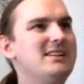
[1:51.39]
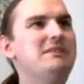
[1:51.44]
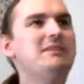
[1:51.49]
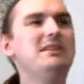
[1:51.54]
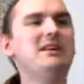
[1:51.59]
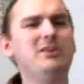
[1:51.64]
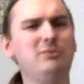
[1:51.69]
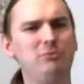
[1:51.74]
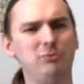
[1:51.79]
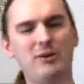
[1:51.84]

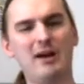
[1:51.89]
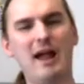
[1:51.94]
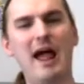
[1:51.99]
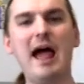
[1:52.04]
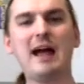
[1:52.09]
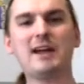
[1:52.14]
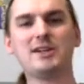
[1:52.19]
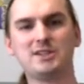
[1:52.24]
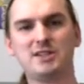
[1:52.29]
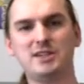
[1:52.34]
these were
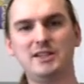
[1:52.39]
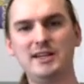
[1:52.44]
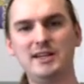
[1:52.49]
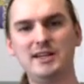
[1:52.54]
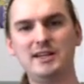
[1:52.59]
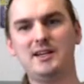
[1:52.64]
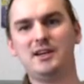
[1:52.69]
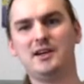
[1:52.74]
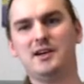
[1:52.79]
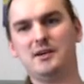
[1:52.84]

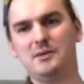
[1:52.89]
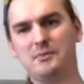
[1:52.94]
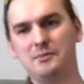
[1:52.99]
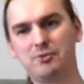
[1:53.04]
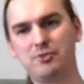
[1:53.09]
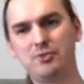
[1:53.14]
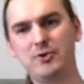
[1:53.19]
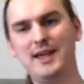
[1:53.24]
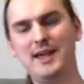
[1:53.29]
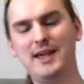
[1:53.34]
actually
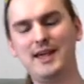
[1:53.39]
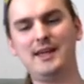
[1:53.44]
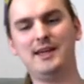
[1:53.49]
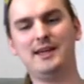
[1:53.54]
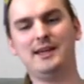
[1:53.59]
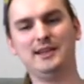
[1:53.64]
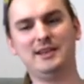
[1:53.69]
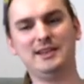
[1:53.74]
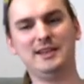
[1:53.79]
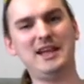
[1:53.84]

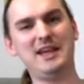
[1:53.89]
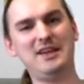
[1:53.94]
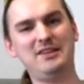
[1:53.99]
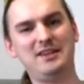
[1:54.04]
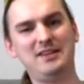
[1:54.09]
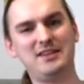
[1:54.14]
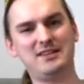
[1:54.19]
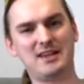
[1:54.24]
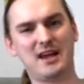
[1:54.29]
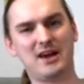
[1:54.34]
pretty
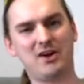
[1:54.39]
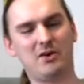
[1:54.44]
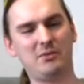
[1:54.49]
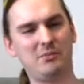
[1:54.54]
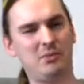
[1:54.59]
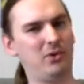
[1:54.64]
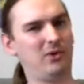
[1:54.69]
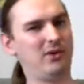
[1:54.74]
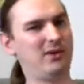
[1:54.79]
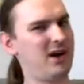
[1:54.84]
lazy,
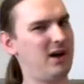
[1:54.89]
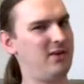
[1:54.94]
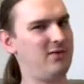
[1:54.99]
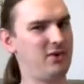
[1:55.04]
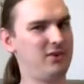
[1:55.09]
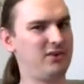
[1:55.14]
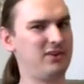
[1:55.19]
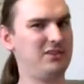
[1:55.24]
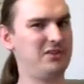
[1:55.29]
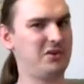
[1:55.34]
terrible
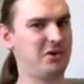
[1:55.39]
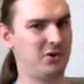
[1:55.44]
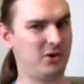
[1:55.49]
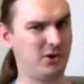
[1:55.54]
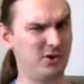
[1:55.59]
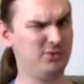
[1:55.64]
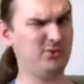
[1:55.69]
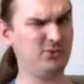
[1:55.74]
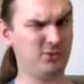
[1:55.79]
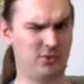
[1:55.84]
covers in
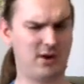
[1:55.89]
their own